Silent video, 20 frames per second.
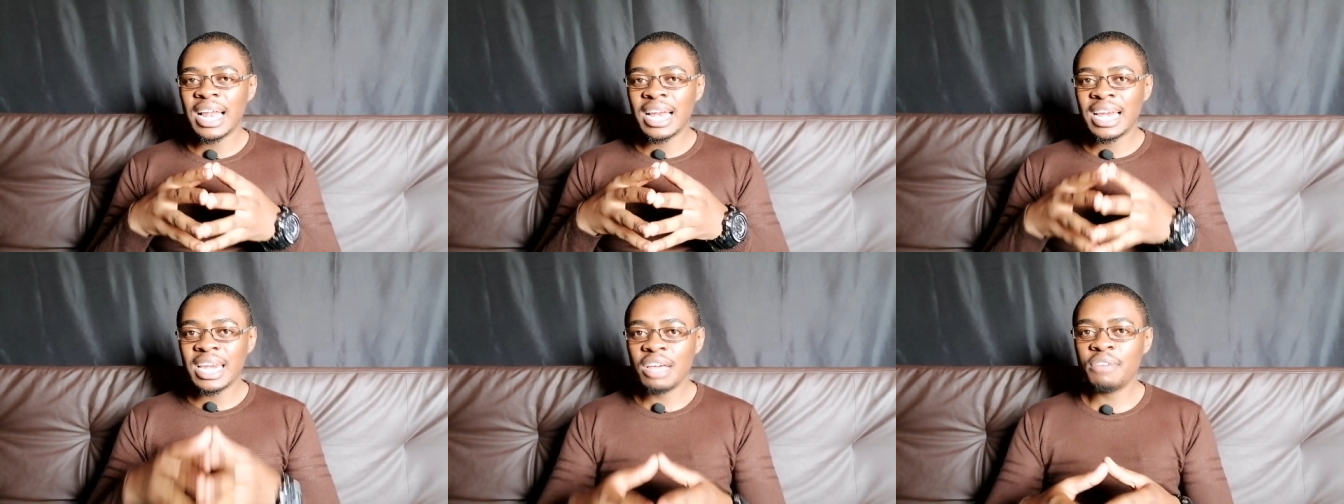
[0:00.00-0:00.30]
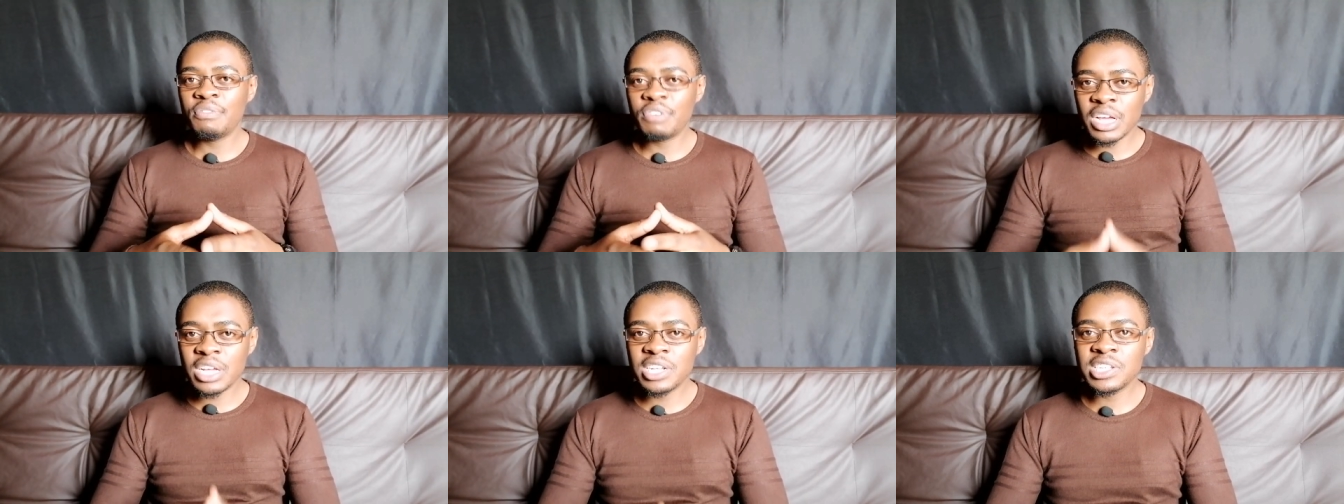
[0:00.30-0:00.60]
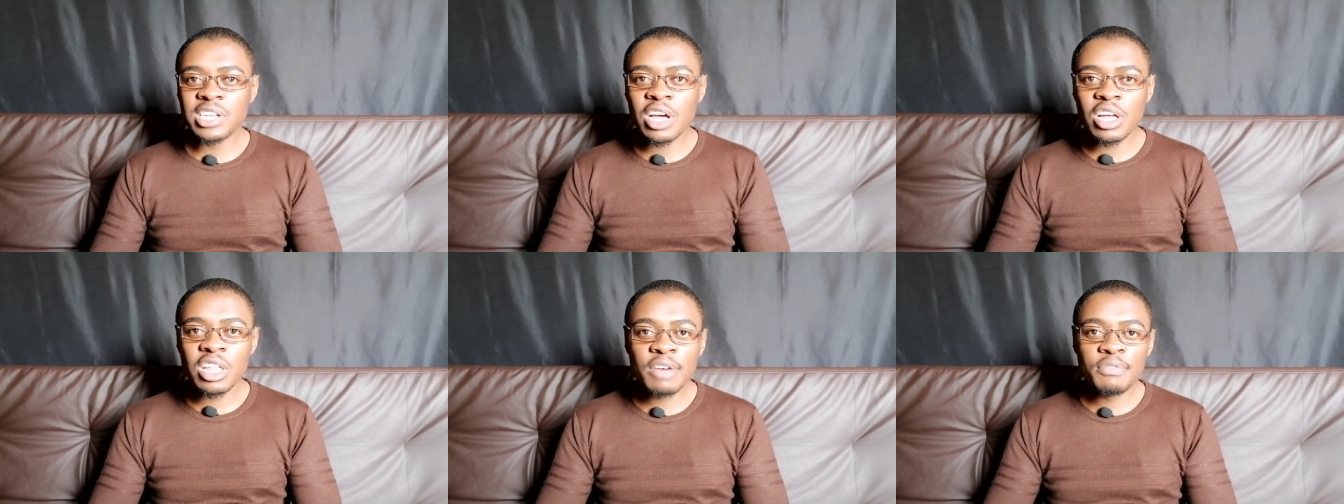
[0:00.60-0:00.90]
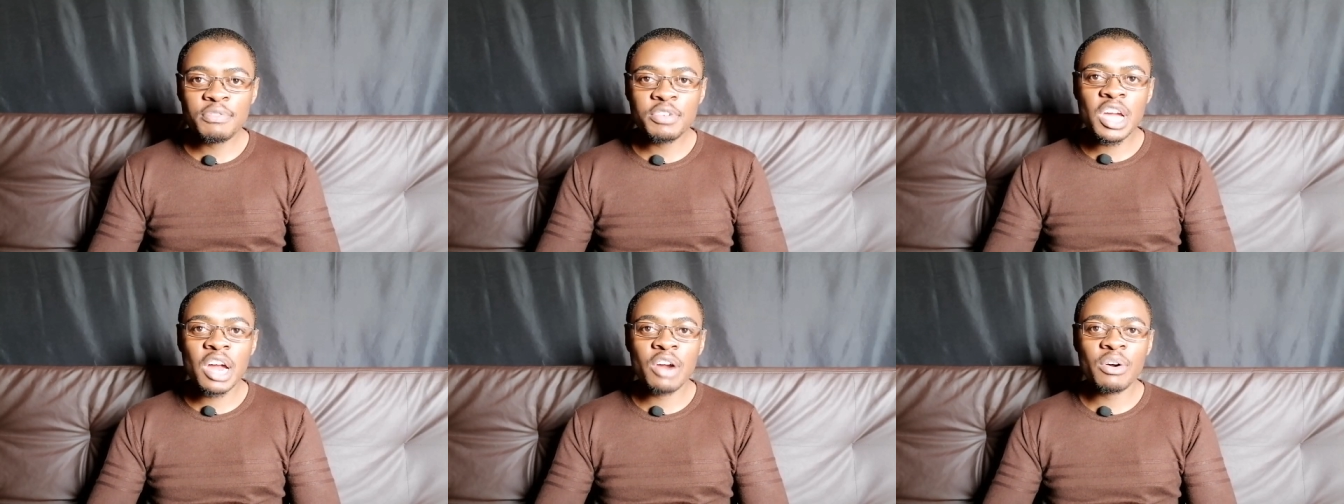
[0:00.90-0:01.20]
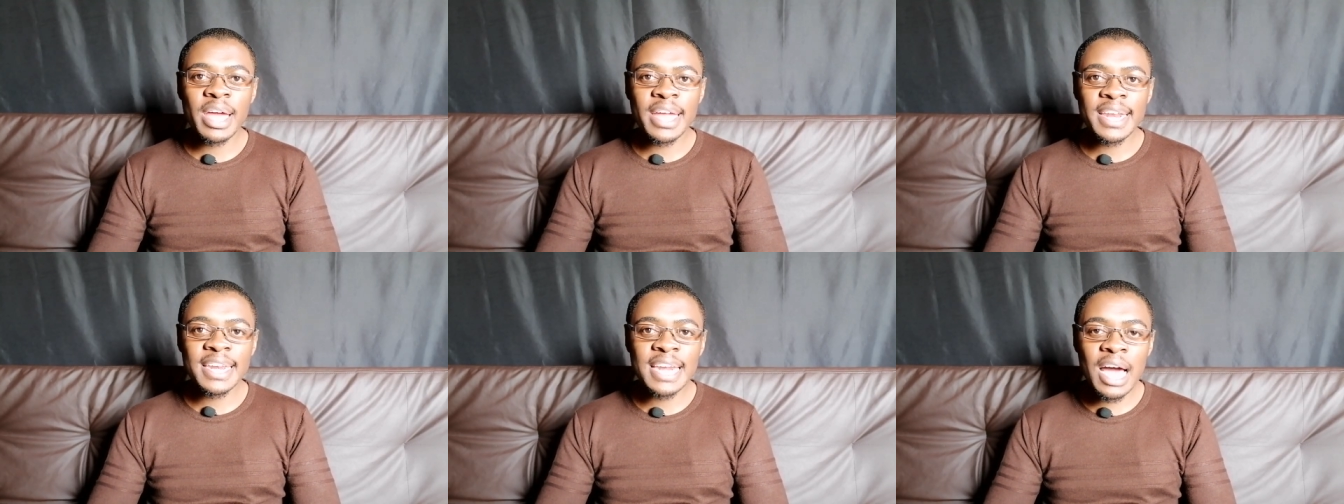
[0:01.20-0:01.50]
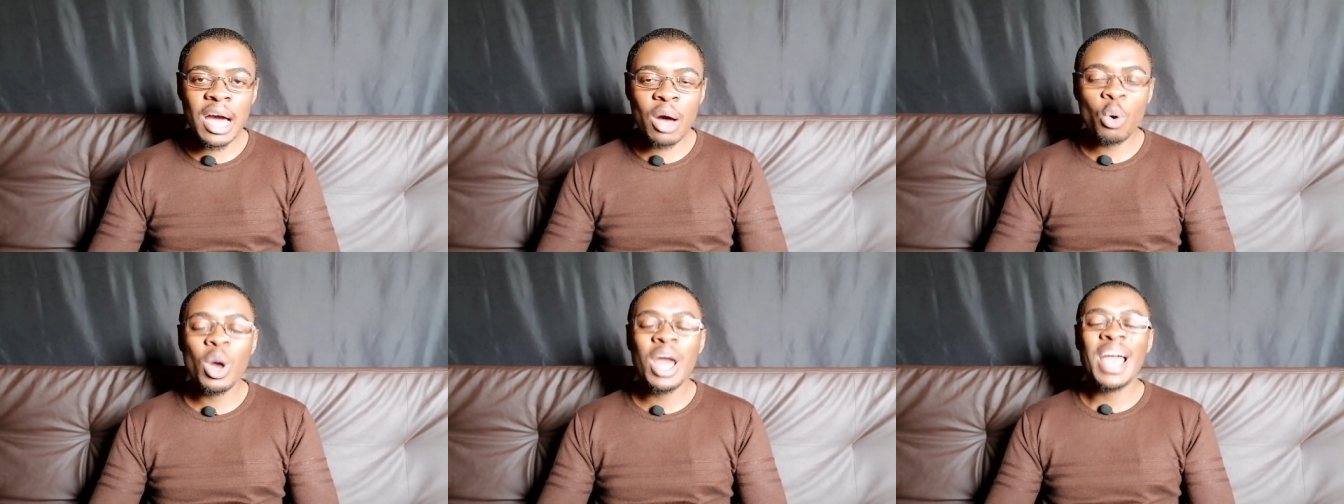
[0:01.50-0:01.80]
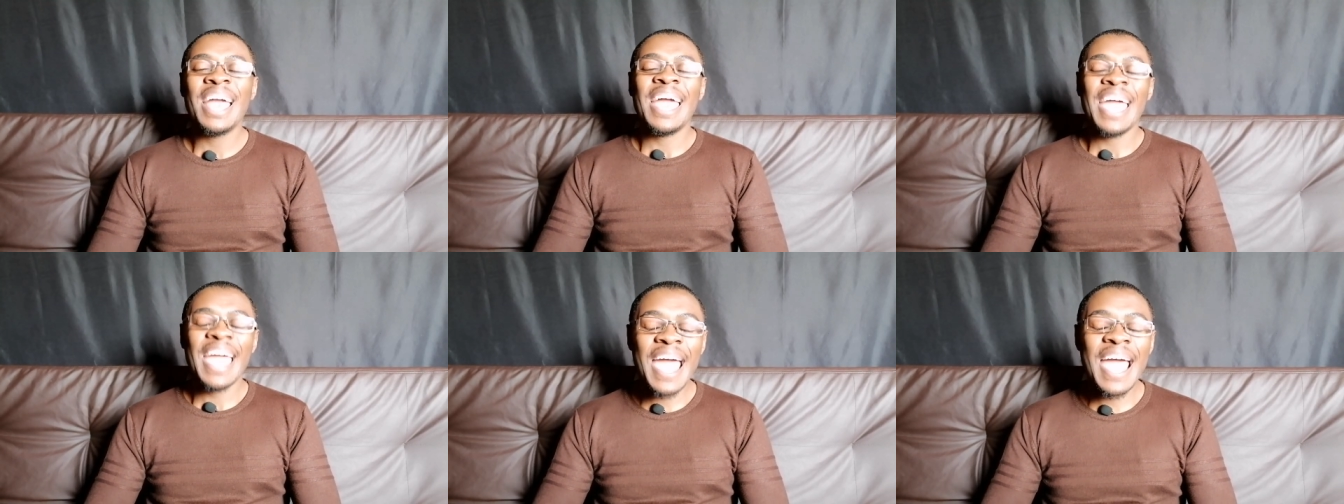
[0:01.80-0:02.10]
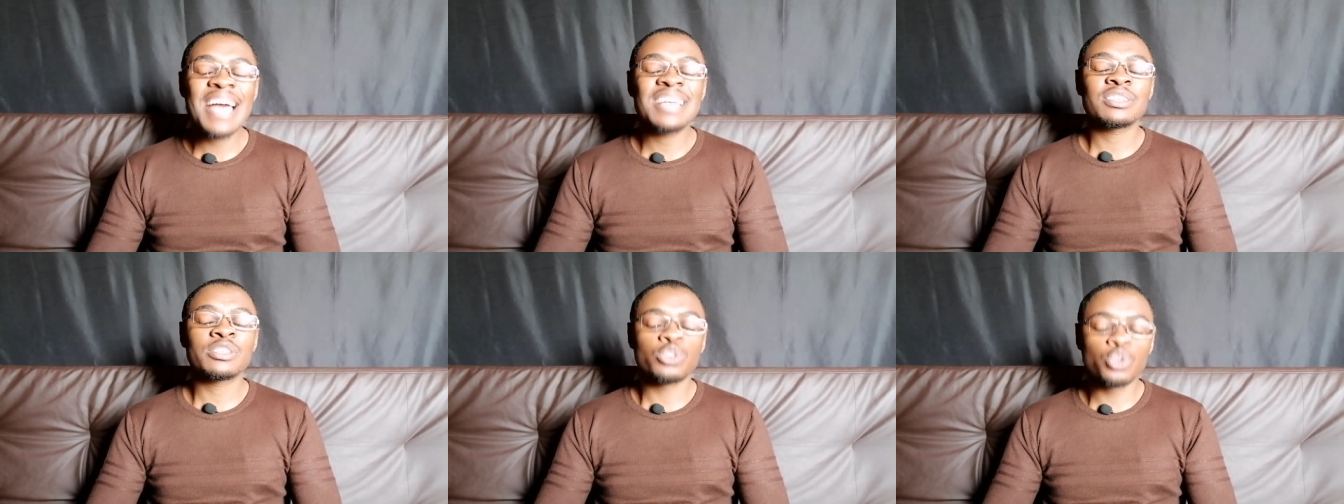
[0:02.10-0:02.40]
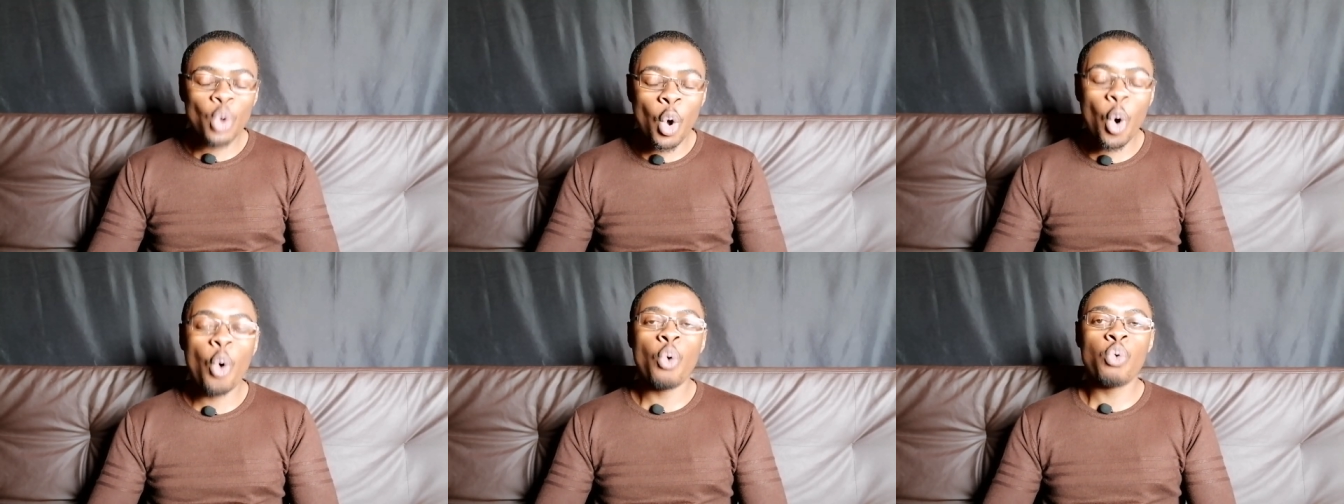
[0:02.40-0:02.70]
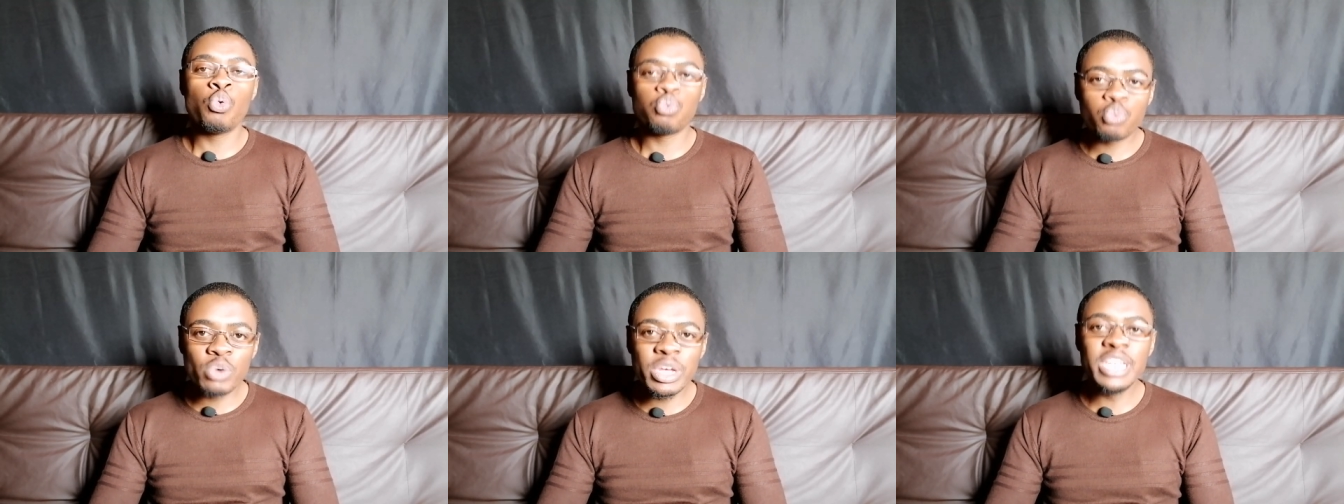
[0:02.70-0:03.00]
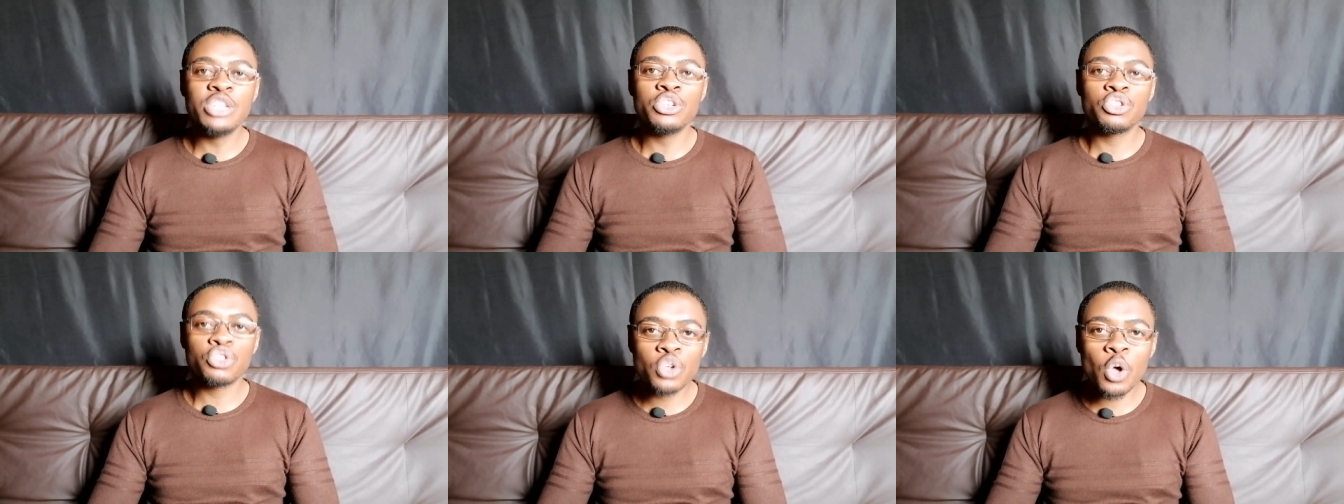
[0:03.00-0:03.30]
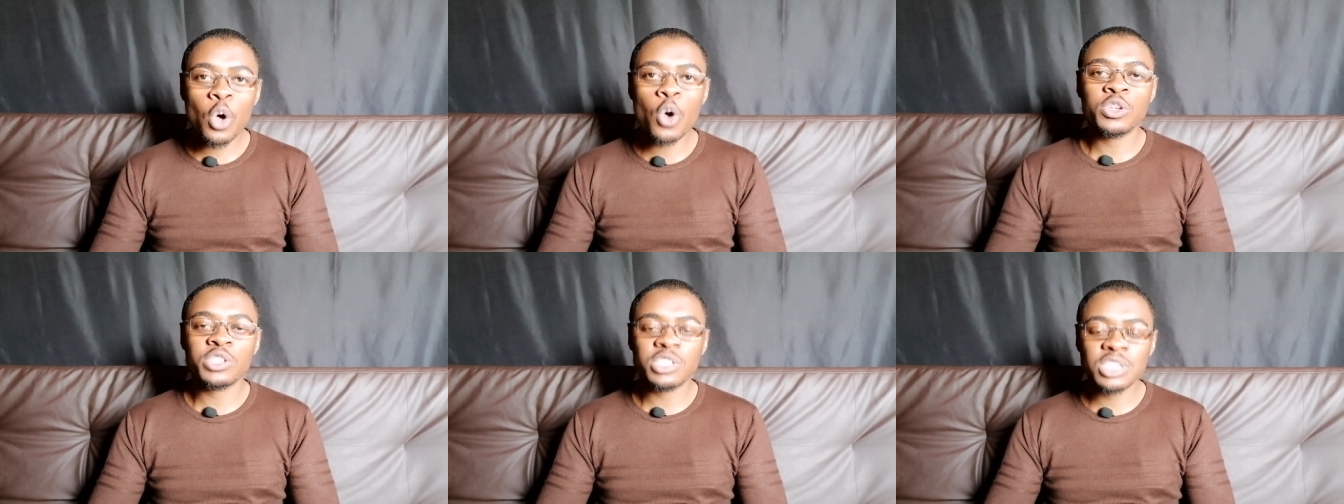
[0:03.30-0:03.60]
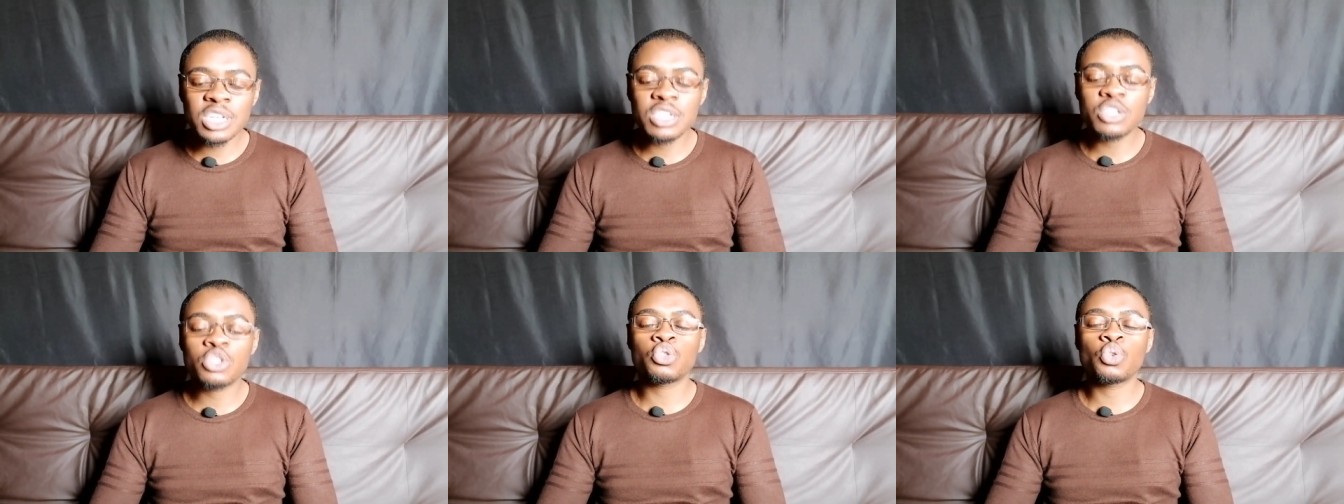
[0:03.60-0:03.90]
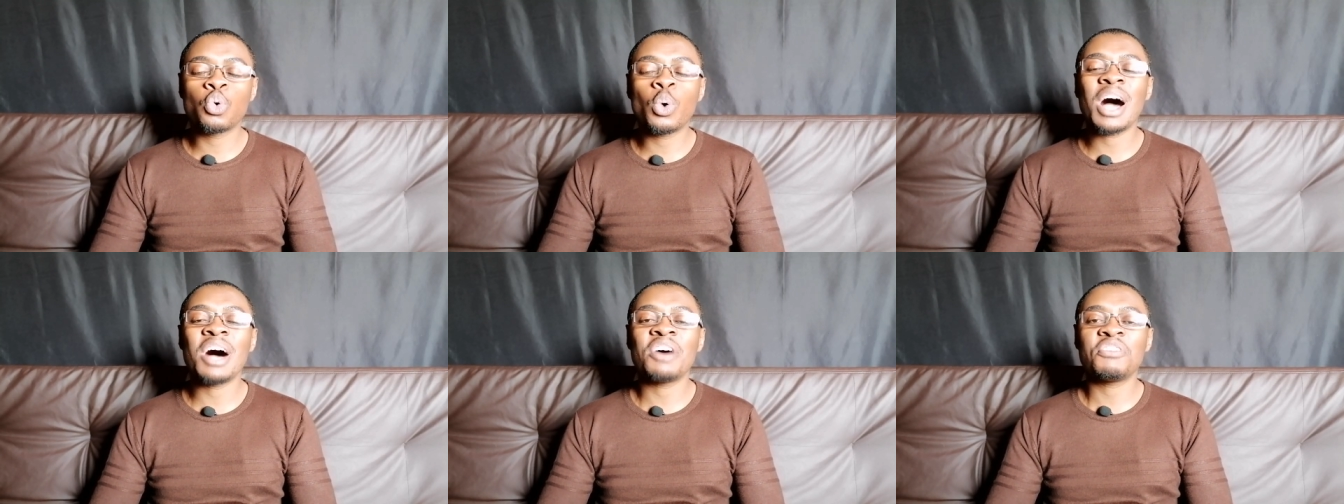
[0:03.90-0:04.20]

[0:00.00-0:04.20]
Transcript: living in South Africa right now has no resources to